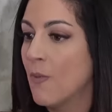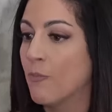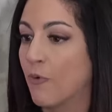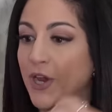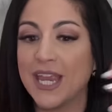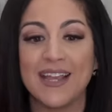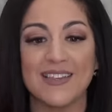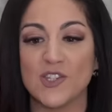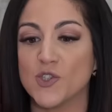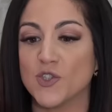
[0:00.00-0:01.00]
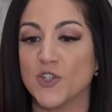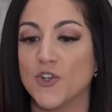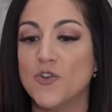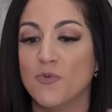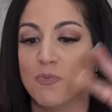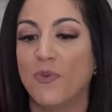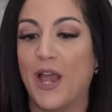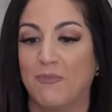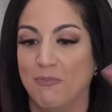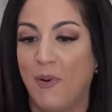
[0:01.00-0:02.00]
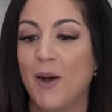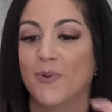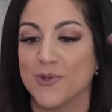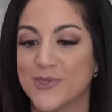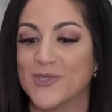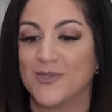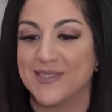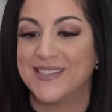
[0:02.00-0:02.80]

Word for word: bringing these two like bubbles